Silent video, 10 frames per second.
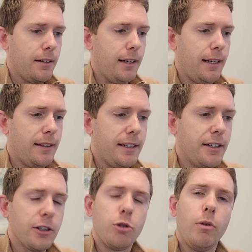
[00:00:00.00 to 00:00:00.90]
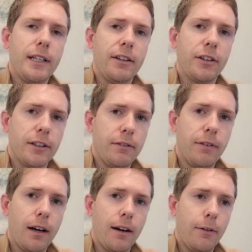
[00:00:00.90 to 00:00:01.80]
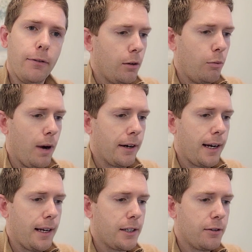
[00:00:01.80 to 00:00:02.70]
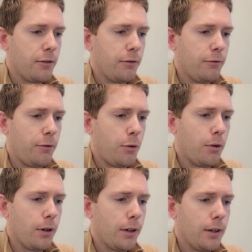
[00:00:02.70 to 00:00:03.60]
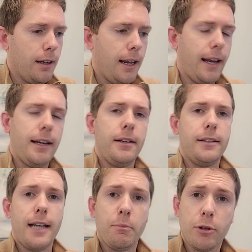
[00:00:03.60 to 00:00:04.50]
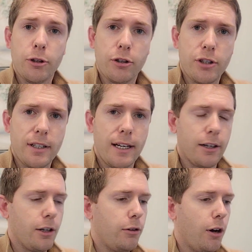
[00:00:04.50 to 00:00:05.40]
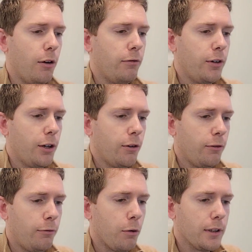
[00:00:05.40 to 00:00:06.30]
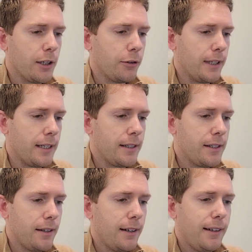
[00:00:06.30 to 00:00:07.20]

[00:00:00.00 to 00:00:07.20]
in the year 2035, whereas for a temperature scenario of 4 degrees,